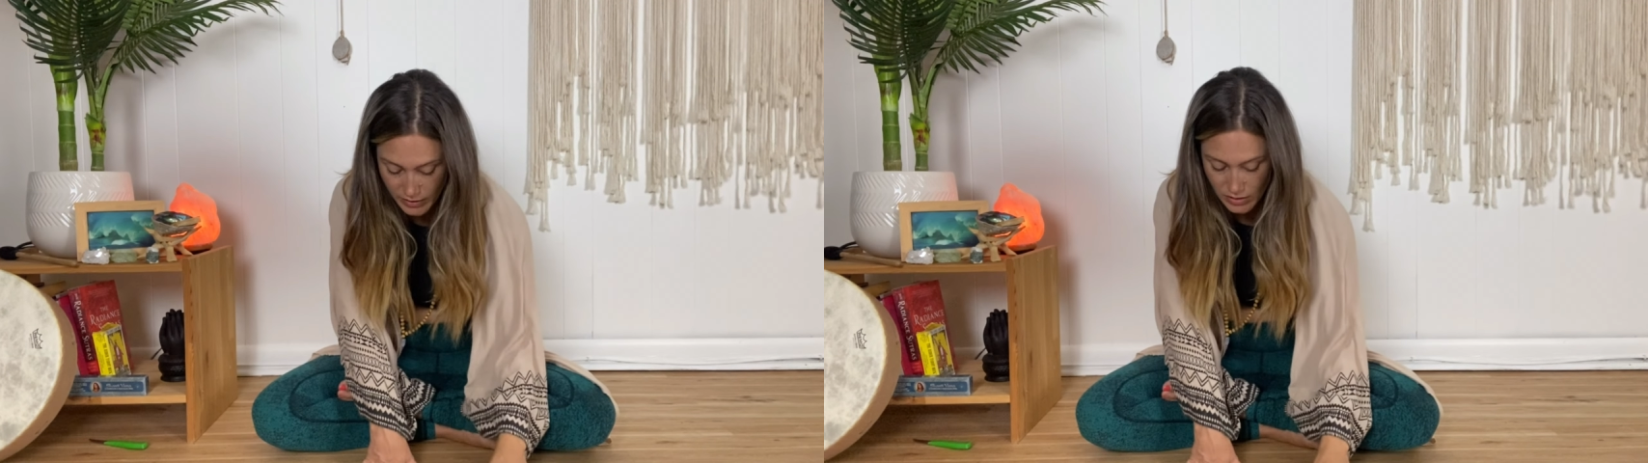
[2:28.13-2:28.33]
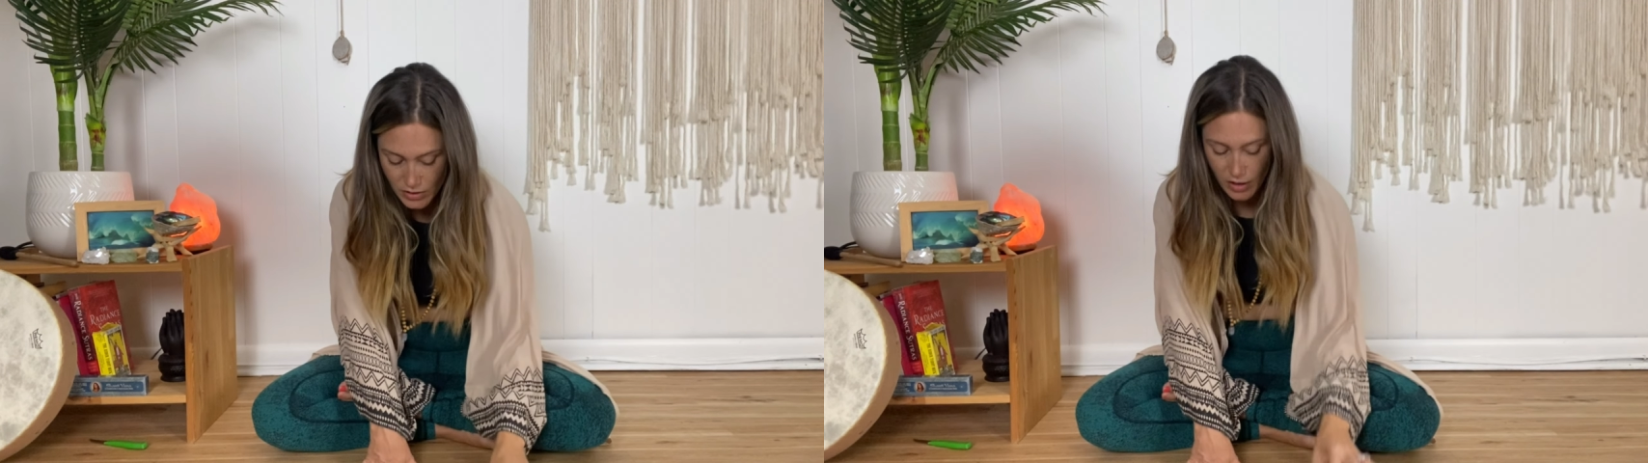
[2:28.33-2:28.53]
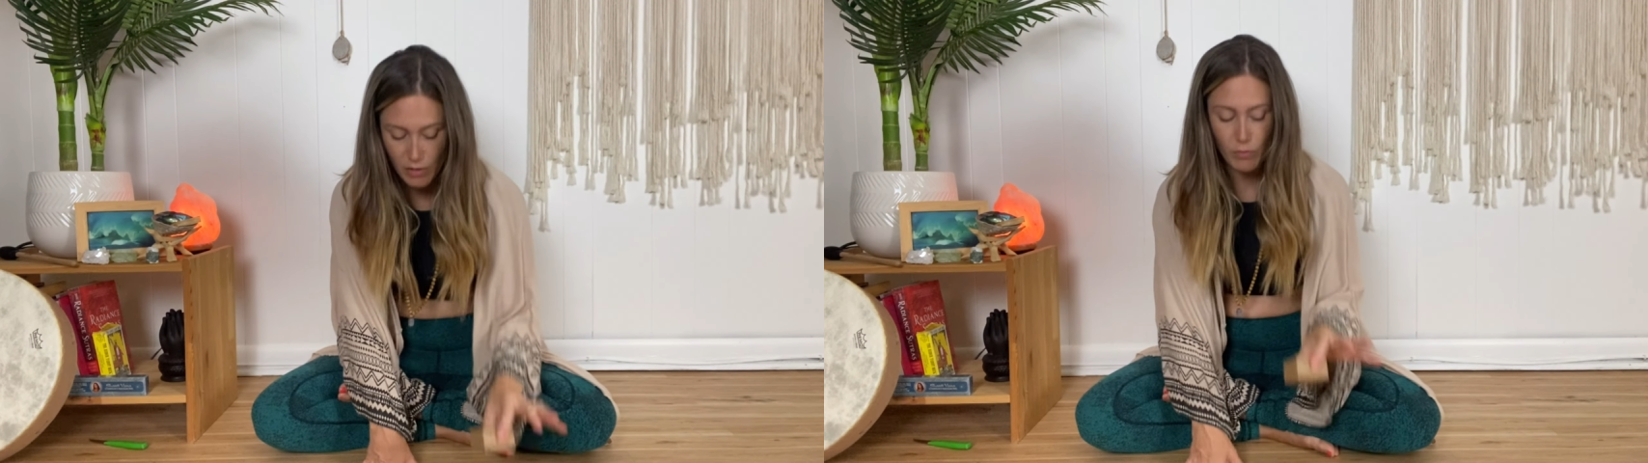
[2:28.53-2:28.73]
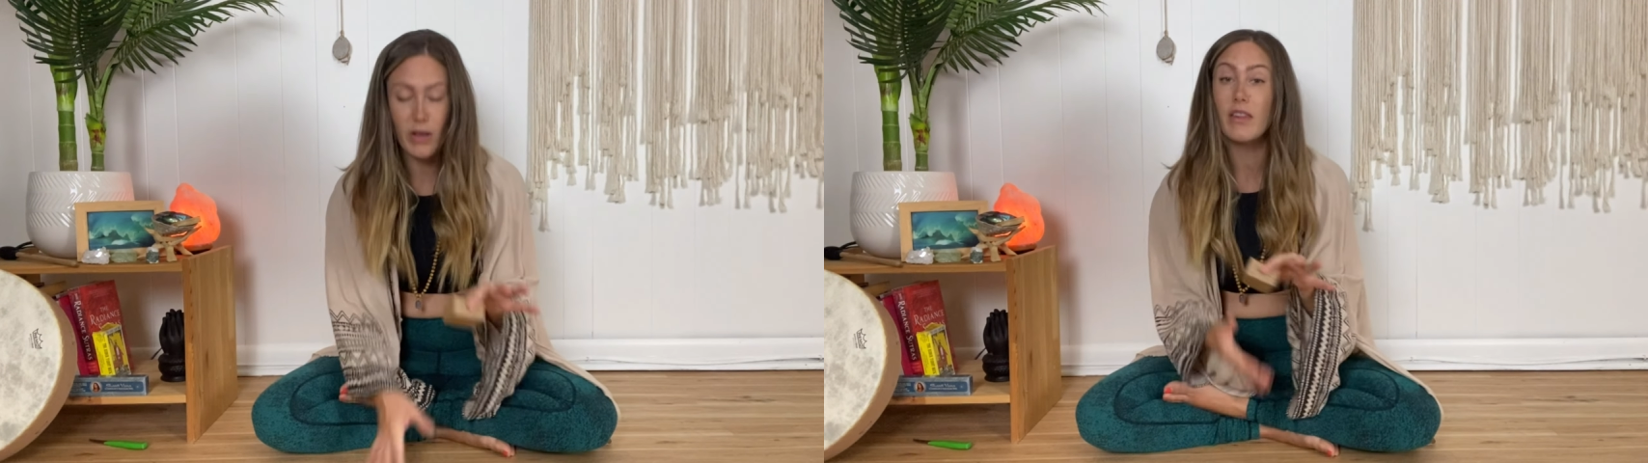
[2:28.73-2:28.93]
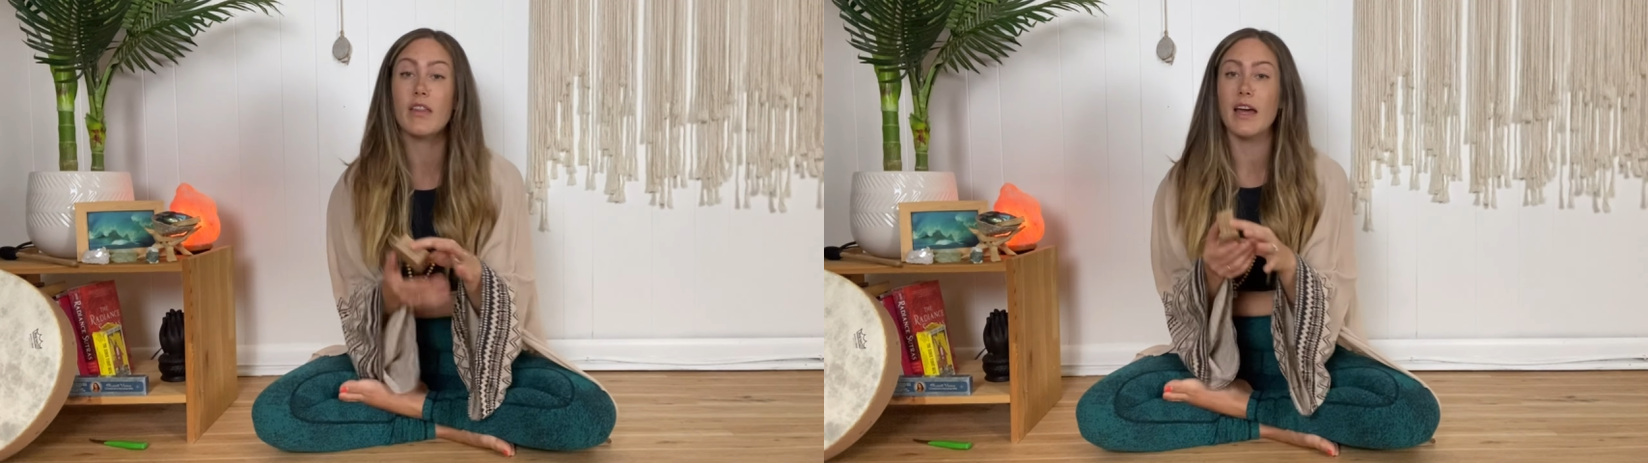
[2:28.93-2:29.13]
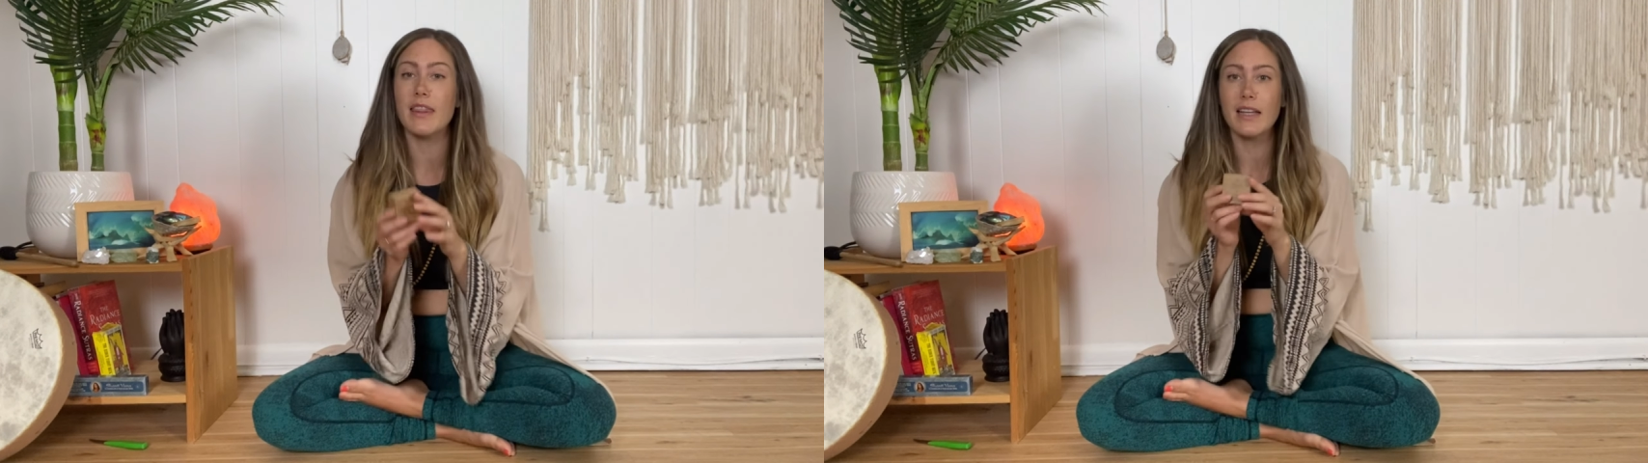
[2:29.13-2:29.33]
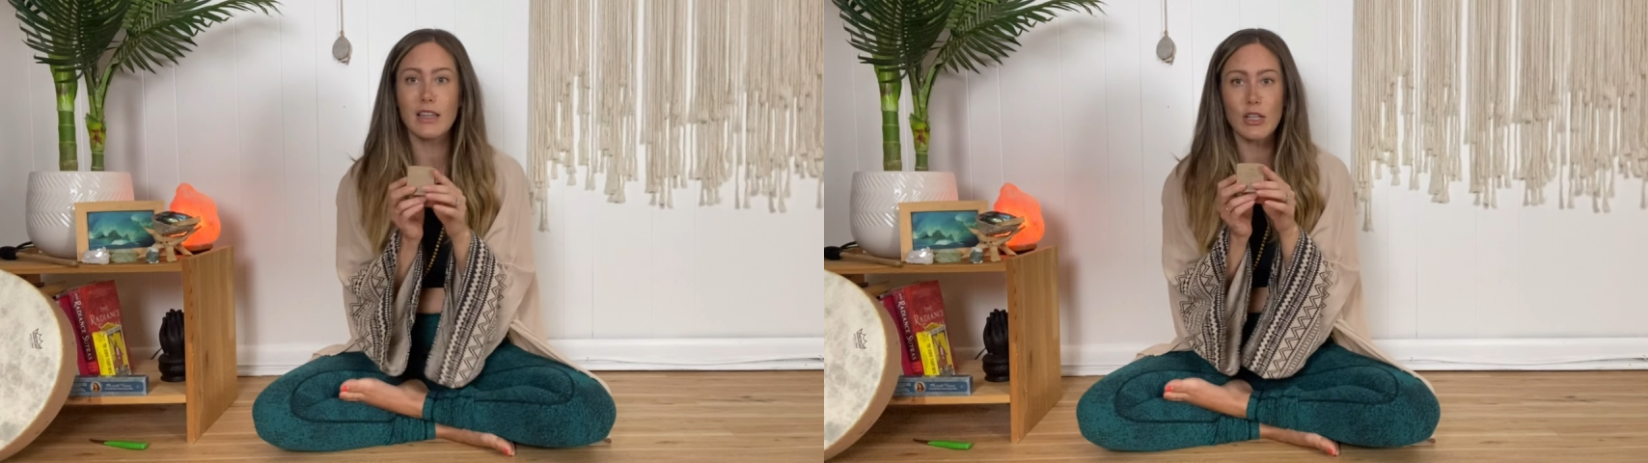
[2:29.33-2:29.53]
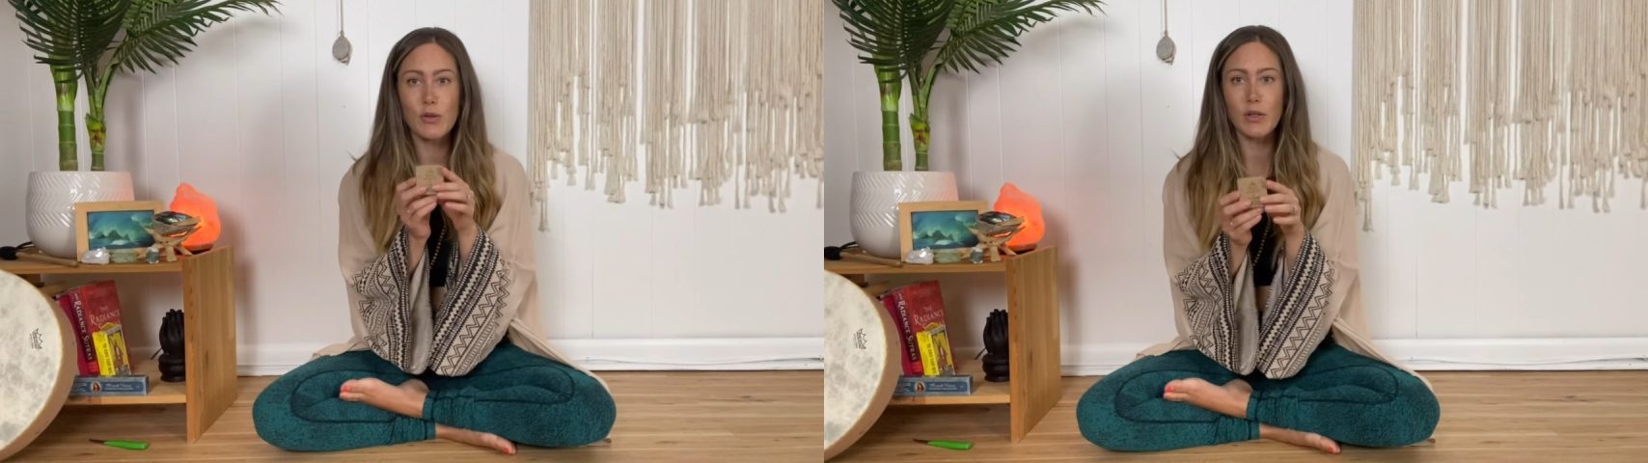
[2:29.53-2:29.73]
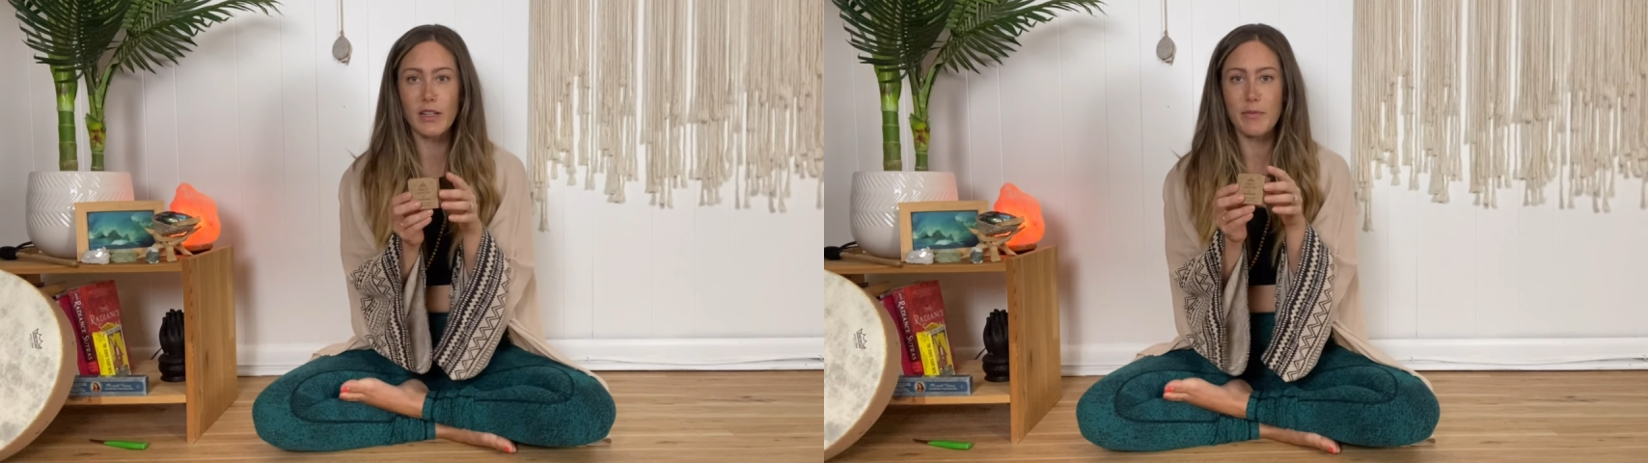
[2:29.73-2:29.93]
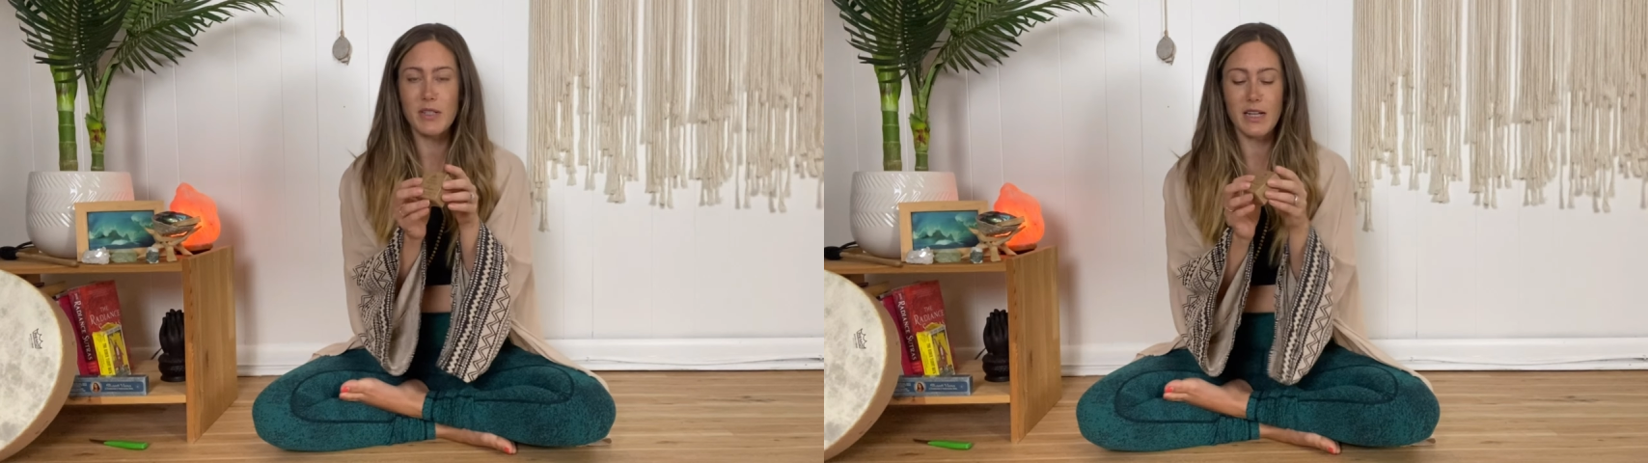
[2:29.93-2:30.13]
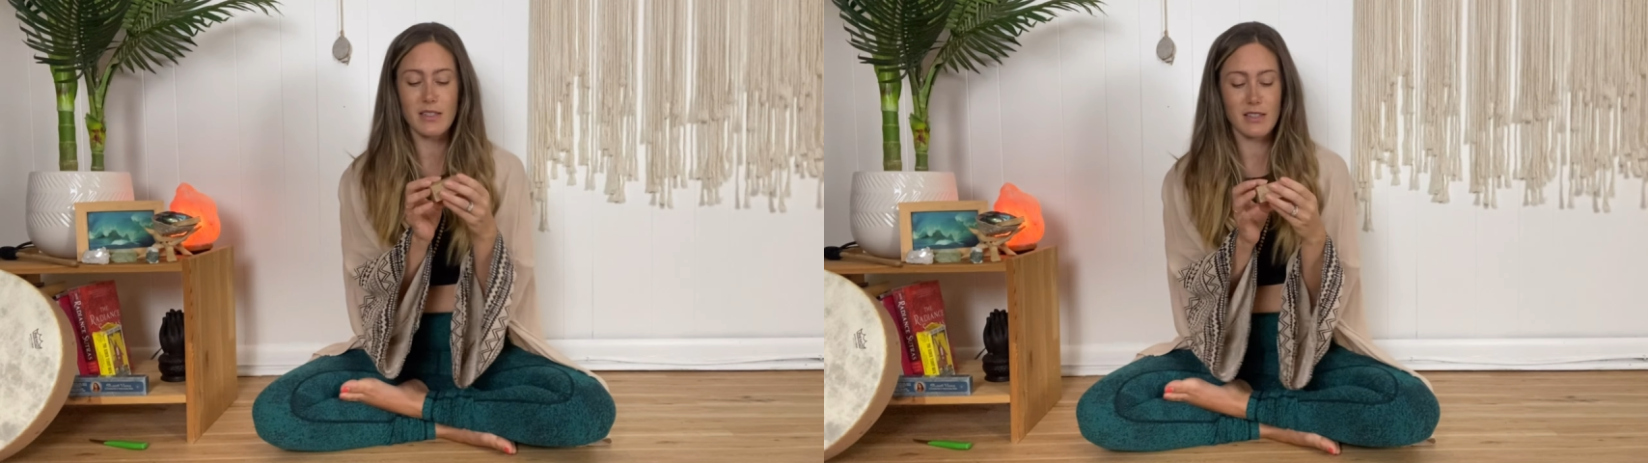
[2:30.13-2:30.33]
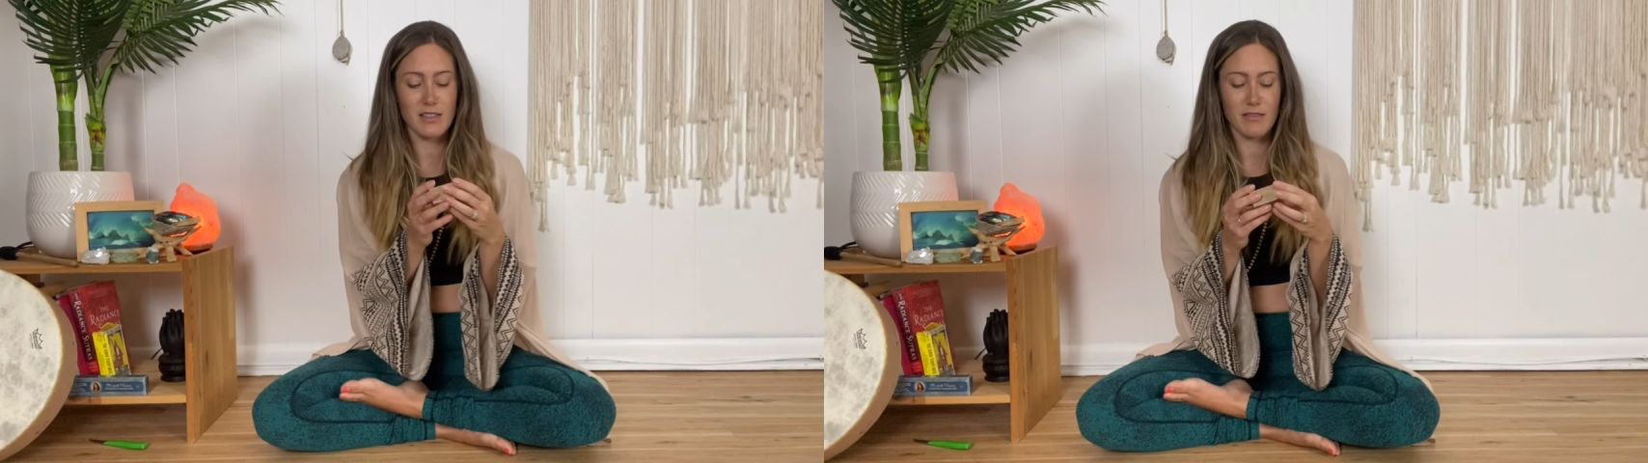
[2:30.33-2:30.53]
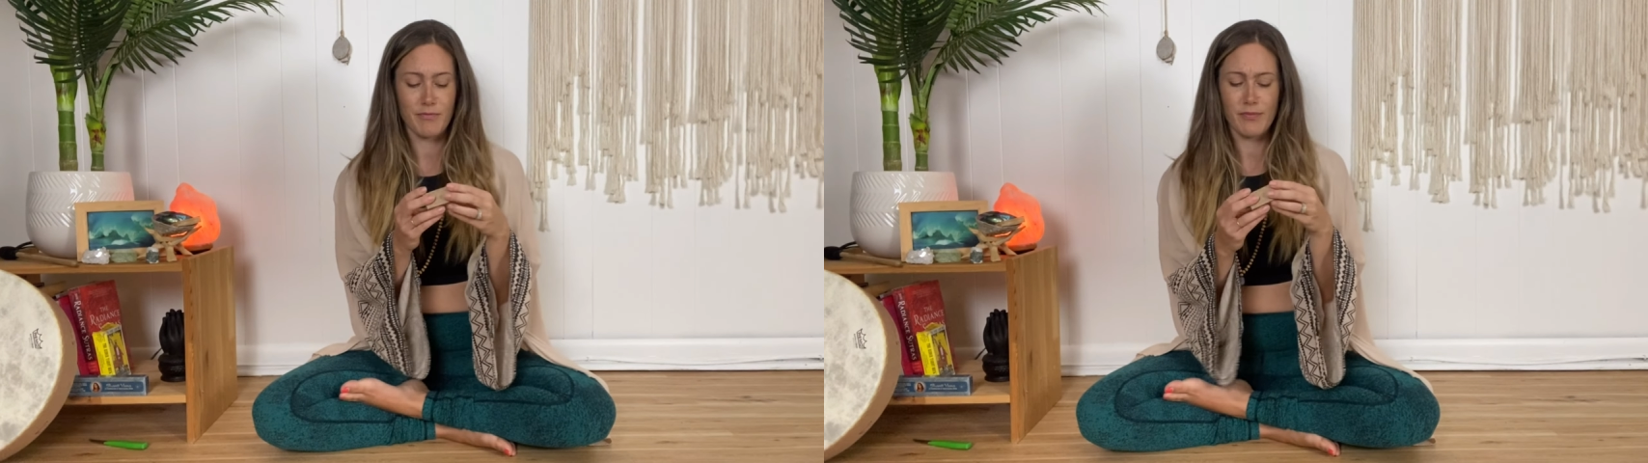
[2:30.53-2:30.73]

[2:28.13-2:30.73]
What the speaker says: start with, I think, the eucalyptus,